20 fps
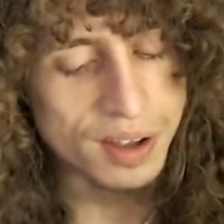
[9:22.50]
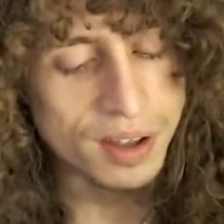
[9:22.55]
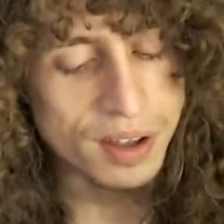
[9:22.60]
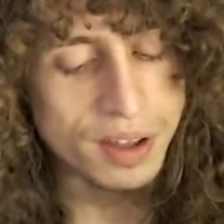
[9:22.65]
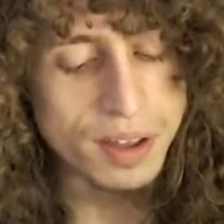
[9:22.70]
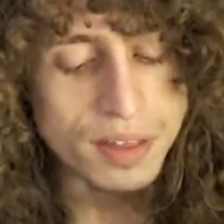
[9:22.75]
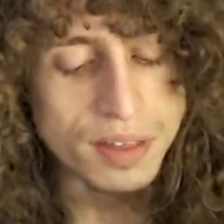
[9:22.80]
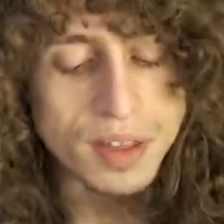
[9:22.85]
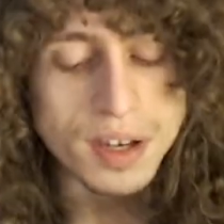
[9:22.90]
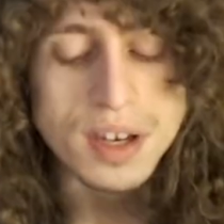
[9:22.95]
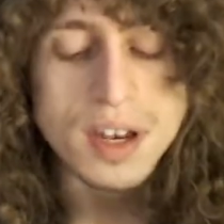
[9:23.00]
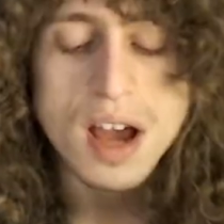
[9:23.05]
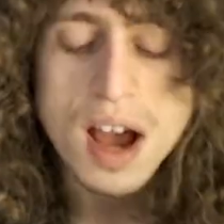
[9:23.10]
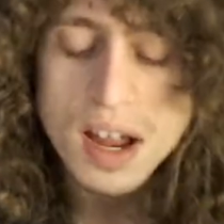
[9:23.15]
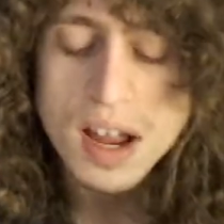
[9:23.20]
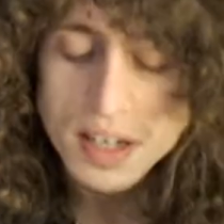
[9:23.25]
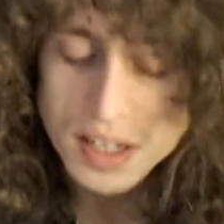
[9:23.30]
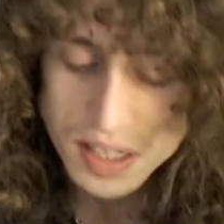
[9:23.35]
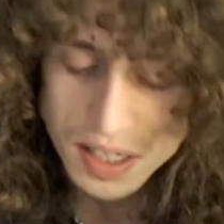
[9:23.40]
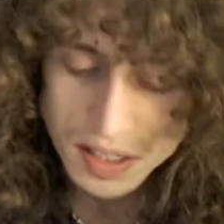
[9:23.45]
the
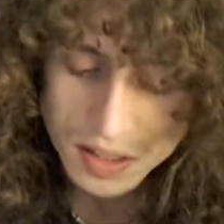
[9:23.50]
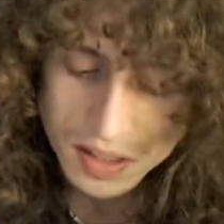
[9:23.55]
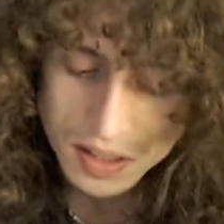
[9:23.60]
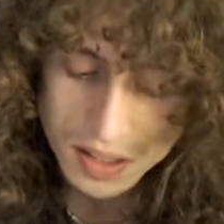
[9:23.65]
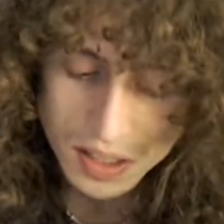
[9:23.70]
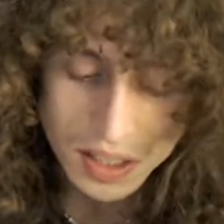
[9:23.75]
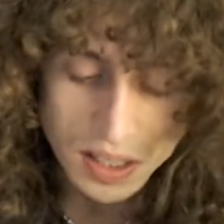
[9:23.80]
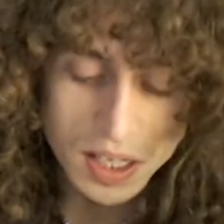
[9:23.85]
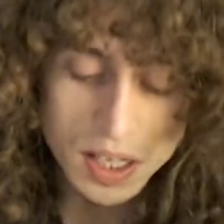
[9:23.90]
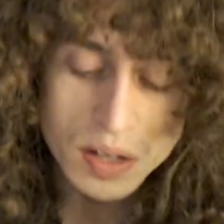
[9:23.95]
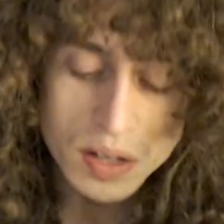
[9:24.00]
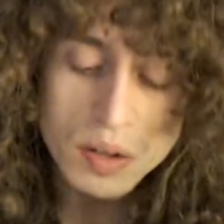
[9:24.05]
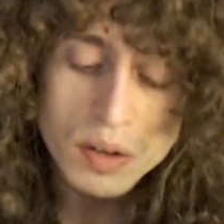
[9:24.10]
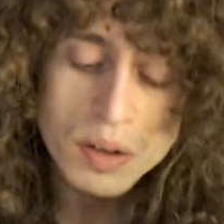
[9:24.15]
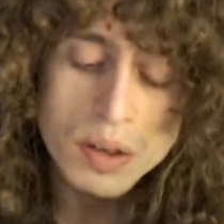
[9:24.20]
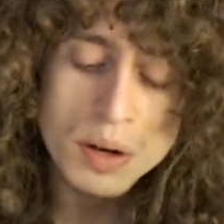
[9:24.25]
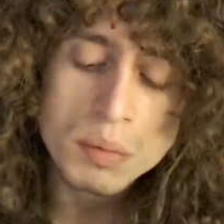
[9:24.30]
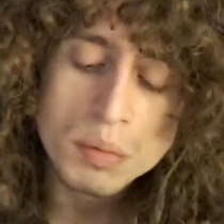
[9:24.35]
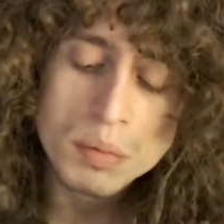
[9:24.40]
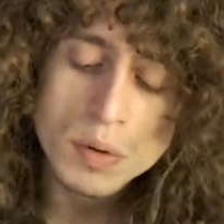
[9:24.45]
Nadis yield
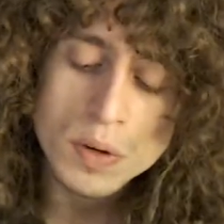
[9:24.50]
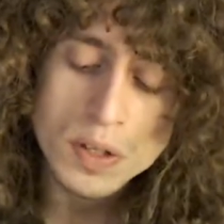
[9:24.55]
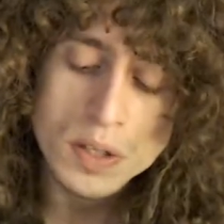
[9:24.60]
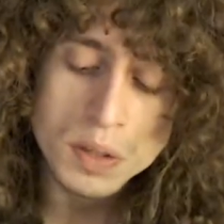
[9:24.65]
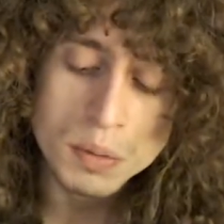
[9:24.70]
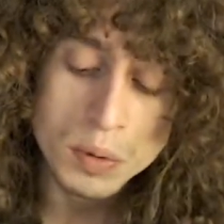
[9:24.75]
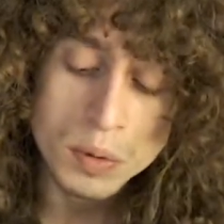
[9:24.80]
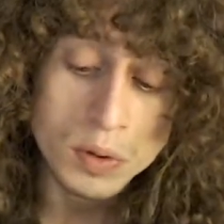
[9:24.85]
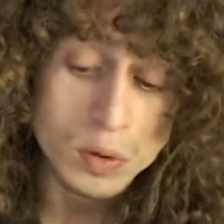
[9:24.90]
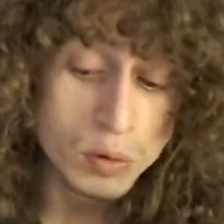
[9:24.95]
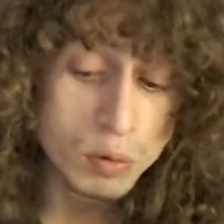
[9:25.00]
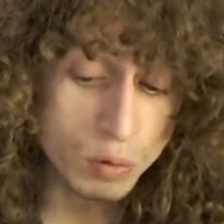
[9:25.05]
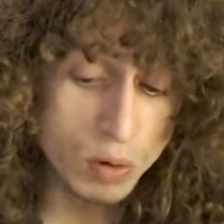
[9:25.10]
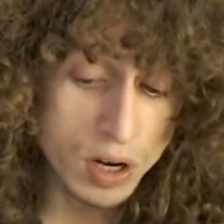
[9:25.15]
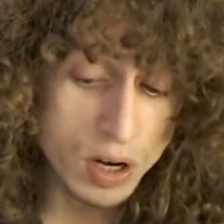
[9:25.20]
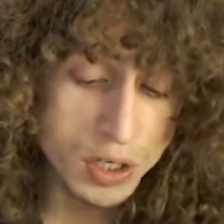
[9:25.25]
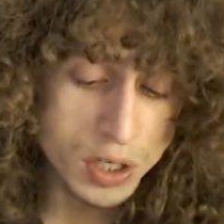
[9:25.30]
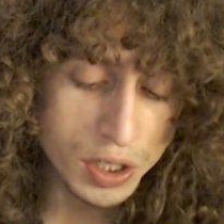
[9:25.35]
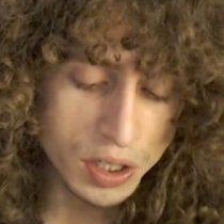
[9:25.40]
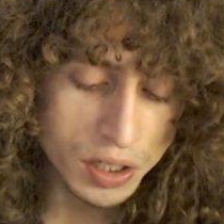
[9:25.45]
their principles
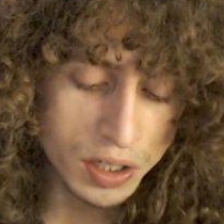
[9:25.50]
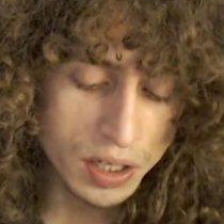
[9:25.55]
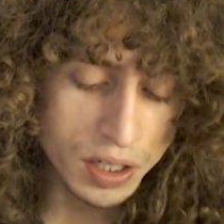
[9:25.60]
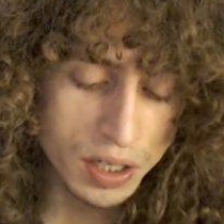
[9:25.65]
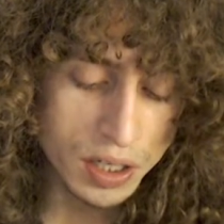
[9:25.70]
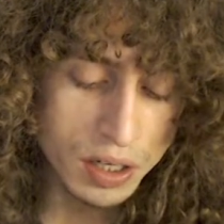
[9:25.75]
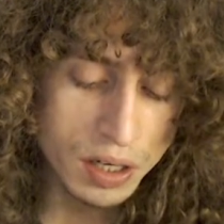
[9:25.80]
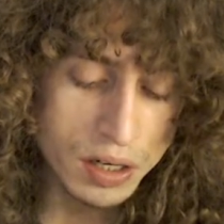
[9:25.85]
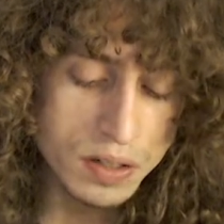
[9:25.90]
grudgingly